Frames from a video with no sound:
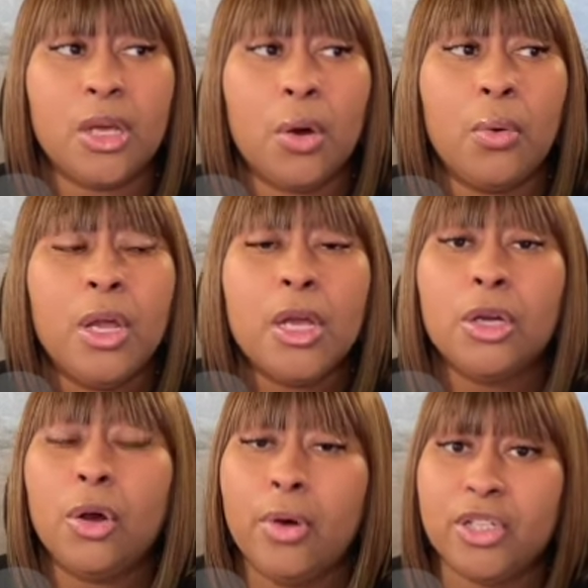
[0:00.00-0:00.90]
So
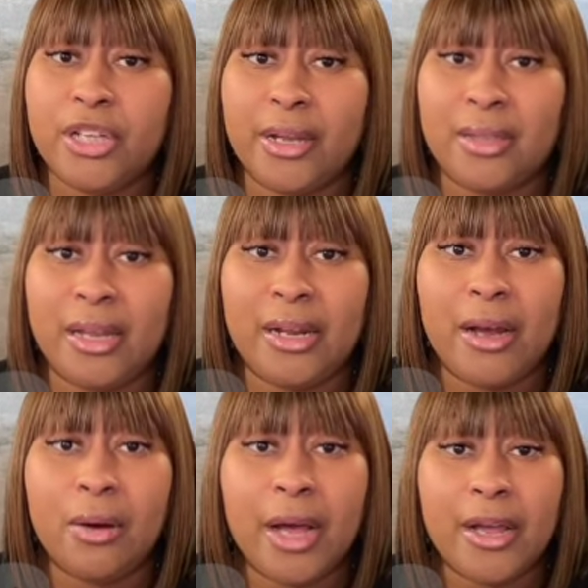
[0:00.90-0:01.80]
go and check that
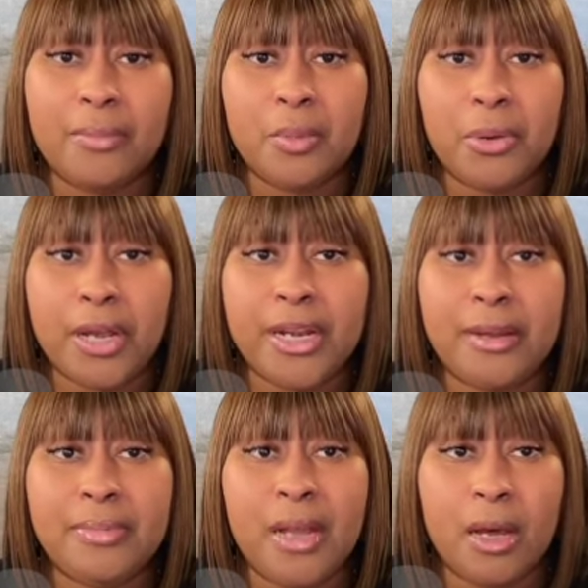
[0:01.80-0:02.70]
out. I am the
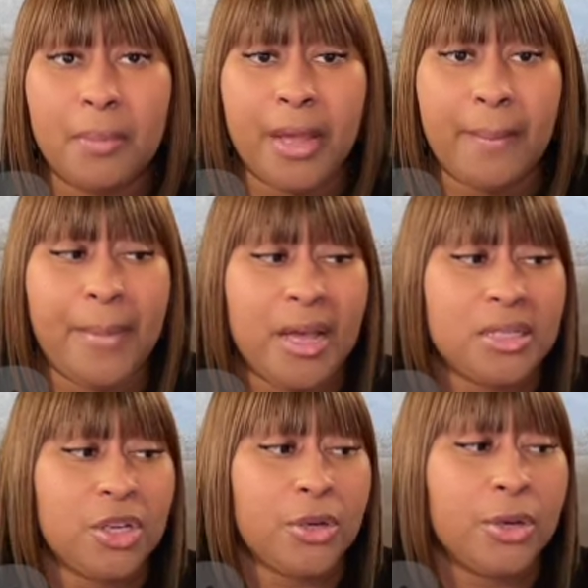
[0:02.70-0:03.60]
brand
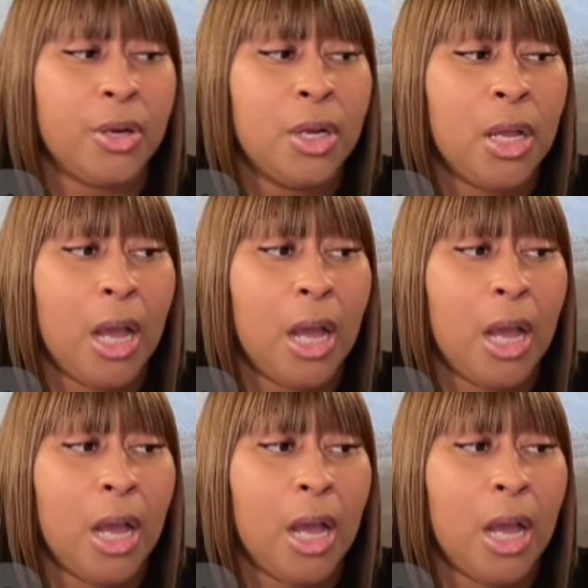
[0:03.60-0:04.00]
ambassador.